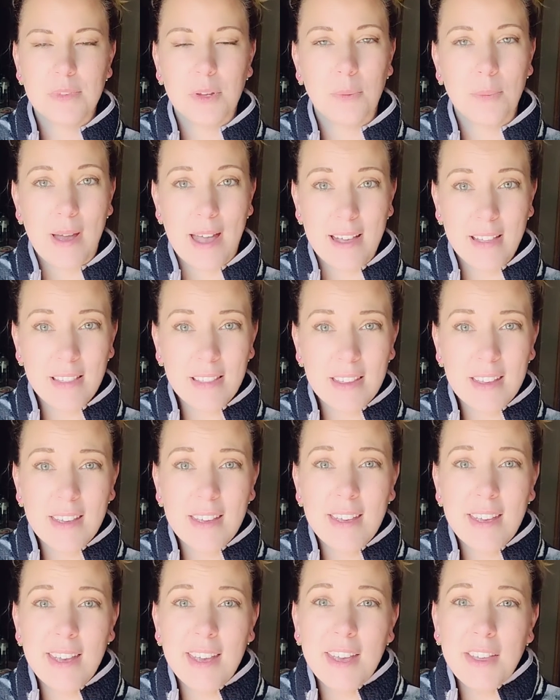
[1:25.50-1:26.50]
Well,
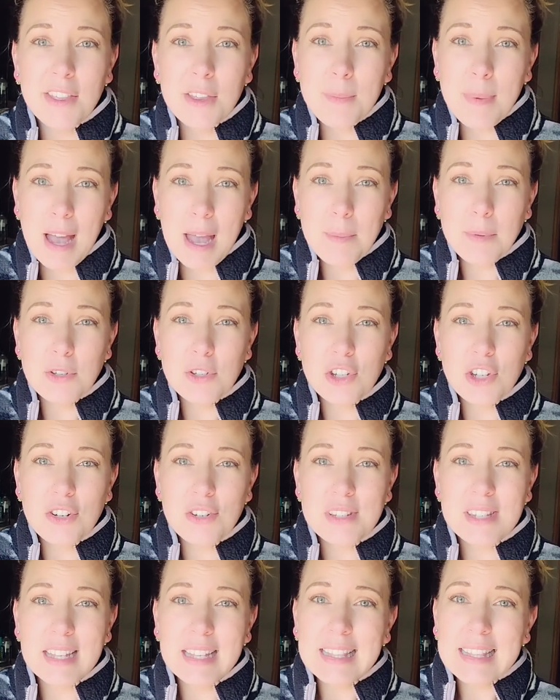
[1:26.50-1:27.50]
the Bible
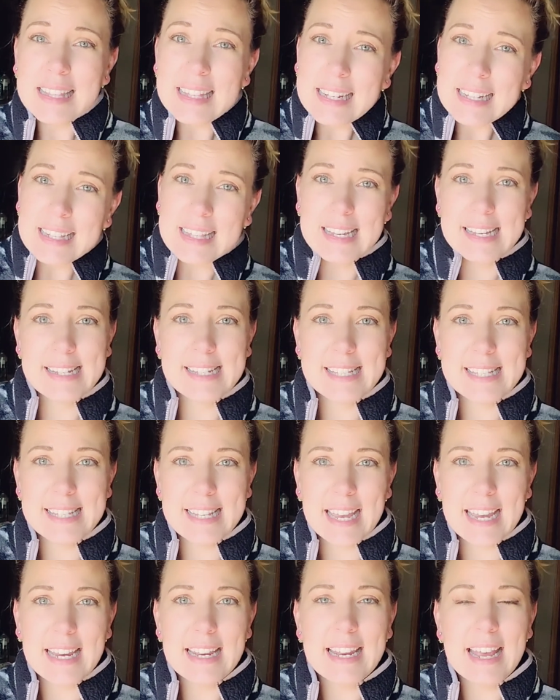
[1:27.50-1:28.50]
shares a little
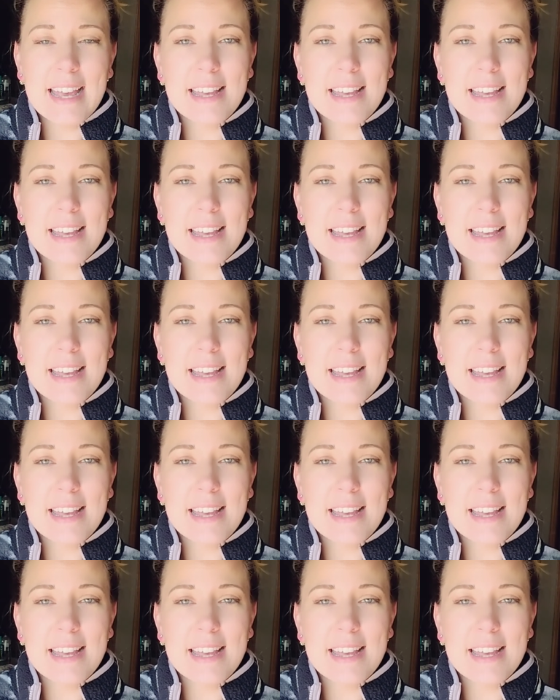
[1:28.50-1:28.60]
insight